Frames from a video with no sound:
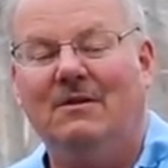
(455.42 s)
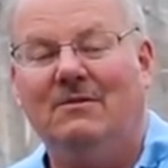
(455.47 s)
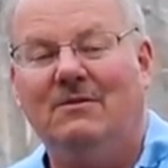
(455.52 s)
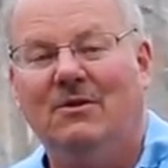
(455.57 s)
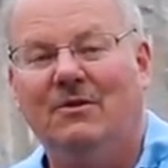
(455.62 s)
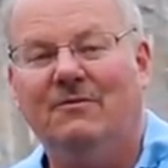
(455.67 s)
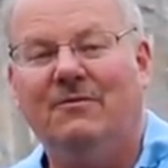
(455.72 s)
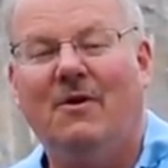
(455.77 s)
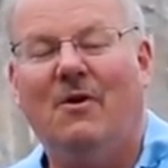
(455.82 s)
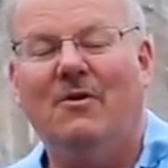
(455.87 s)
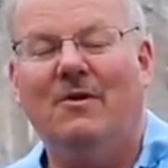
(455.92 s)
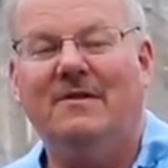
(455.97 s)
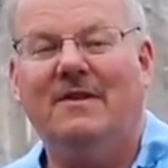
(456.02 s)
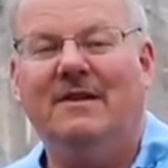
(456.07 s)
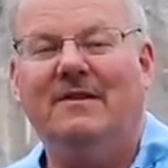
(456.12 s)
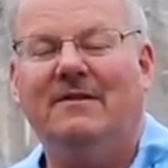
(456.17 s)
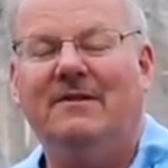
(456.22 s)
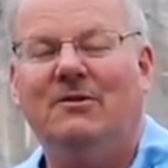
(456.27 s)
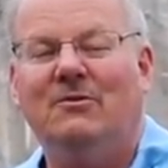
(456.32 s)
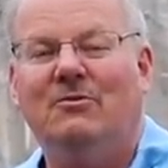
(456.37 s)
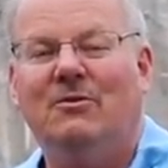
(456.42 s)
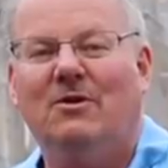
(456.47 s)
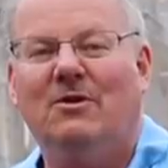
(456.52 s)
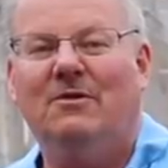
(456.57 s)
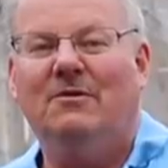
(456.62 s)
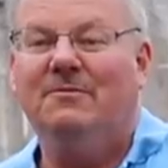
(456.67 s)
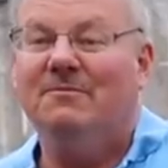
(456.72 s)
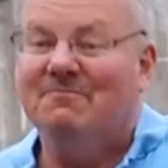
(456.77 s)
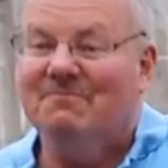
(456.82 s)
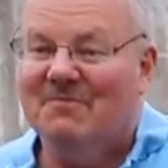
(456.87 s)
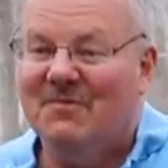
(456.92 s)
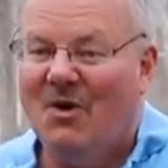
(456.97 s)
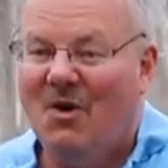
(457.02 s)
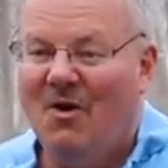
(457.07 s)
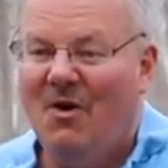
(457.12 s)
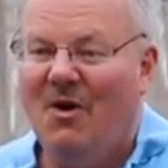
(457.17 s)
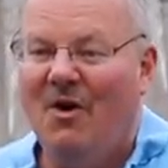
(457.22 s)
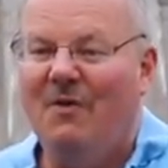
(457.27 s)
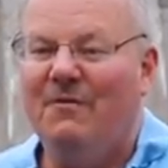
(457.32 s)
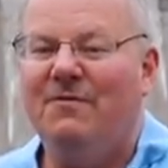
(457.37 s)
look forward that you will
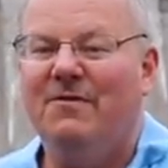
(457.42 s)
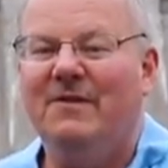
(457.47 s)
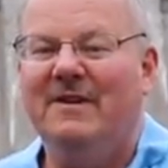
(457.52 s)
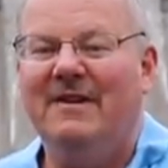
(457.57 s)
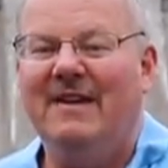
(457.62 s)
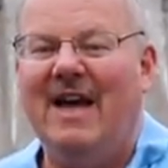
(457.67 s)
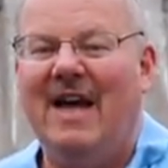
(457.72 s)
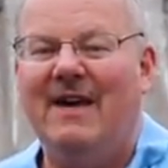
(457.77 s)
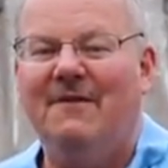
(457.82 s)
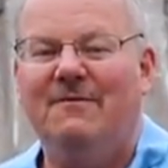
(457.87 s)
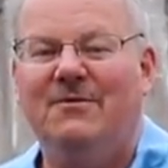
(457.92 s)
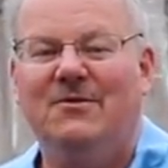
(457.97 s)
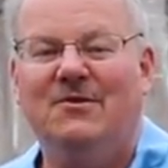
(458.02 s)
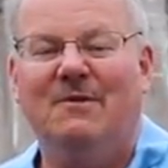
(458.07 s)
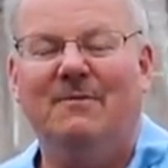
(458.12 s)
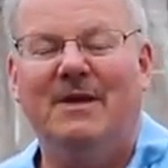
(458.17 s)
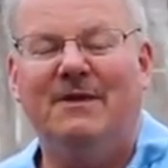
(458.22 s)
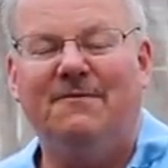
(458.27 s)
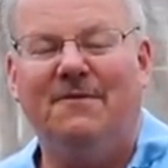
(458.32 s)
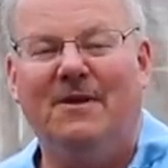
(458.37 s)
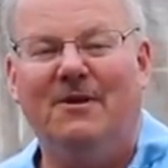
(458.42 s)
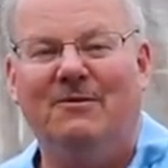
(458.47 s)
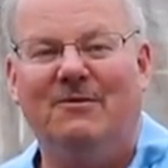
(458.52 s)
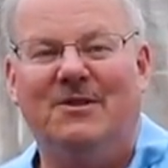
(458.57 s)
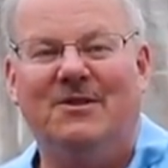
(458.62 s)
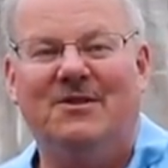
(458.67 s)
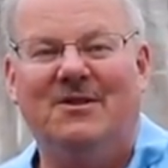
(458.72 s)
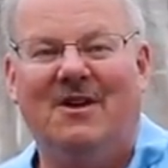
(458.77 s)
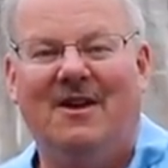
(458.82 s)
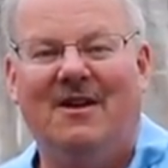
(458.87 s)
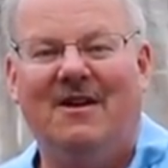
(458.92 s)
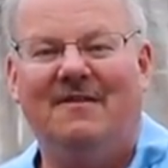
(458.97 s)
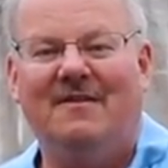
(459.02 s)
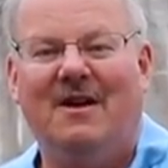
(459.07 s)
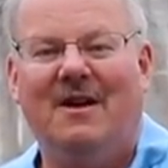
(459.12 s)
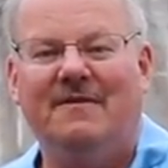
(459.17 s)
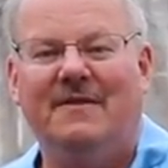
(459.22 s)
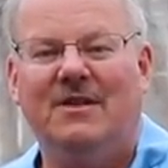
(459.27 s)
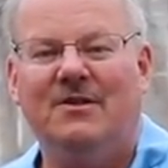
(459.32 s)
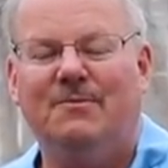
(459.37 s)
hopefully have some influence on,
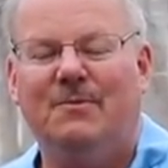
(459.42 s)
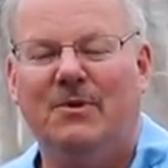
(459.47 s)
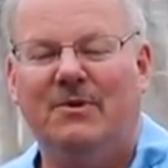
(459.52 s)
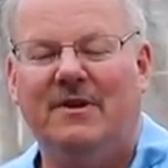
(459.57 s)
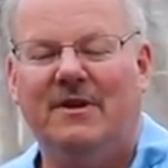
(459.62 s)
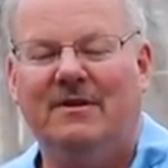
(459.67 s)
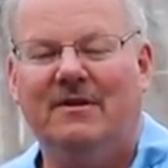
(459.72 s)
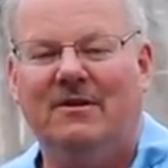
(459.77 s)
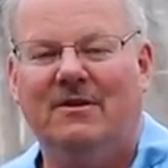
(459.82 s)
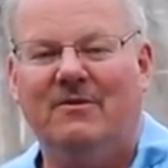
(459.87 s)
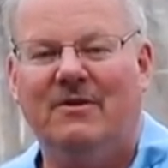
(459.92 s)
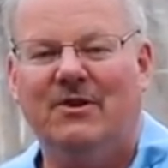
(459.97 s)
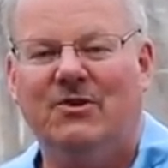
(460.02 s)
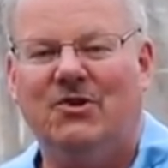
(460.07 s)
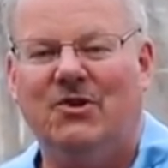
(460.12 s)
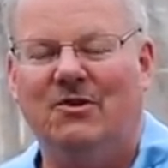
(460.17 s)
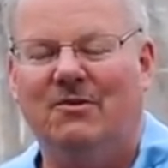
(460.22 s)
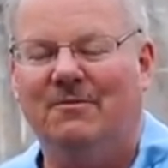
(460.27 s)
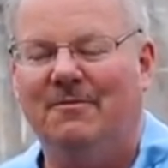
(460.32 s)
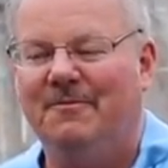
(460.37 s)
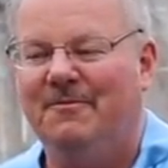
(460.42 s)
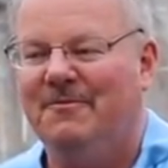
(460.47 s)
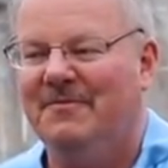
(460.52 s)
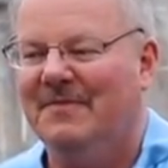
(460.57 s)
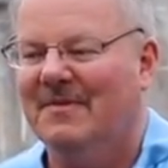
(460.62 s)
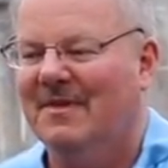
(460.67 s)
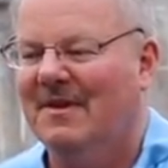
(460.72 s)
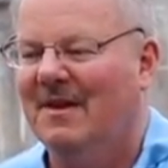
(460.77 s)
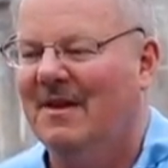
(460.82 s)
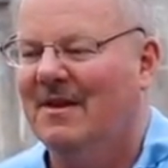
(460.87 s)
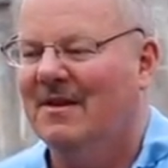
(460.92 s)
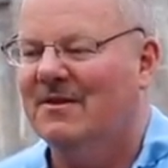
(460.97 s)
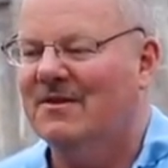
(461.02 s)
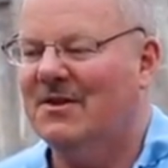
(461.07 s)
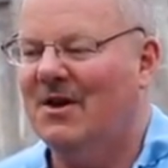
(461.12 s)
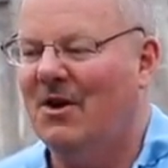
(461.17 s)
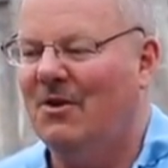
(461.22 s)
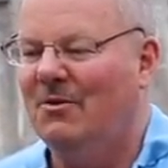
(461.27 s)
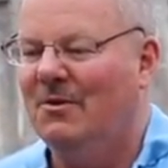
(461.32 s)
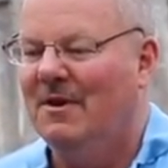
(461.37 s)
on this particular issue.
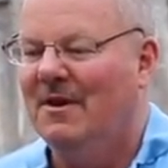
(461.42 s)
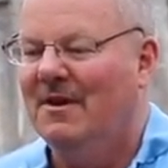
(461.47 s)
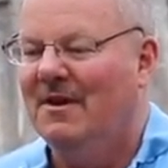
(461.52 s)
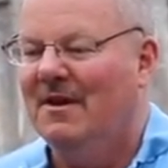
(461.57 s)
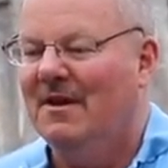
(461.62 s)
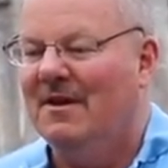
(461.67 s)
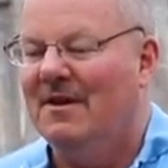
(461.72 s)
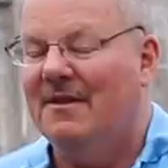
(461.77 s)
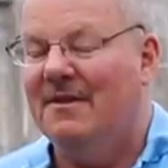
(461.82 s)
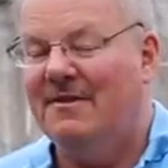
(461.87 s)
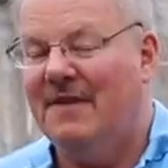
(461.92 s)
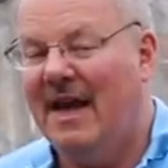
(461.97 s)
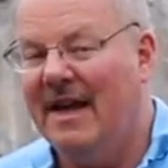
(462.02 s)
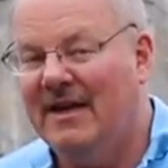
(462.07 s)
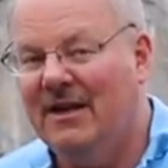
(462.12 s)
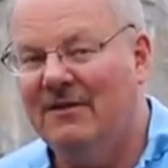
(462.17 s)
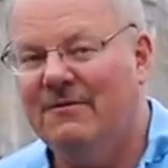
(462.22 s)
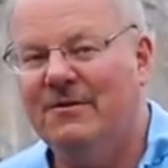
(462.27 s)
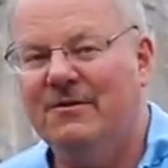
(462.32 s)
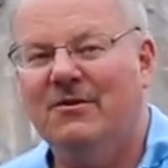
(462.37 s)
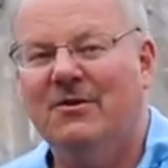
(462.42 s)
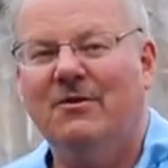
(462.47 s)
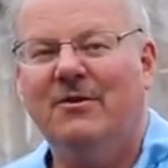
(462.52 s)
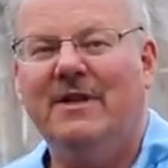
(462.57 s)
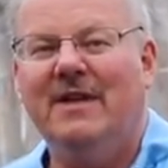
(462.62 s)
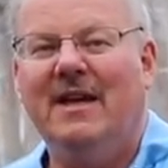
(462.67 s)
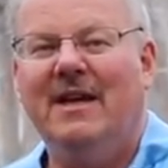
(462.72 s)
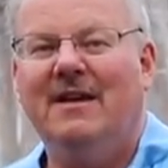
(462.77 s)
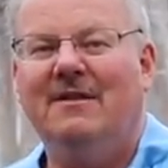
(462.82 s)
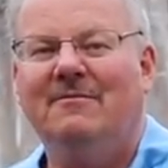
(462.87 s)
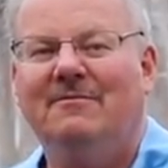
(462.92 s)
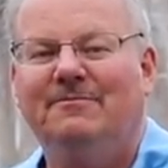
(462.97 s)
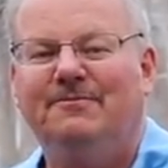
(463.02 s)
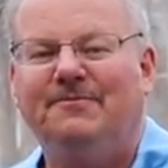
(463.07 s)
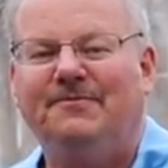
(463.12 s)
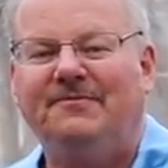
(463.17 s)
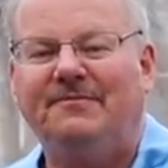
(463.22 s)
So, thank you for tuning in.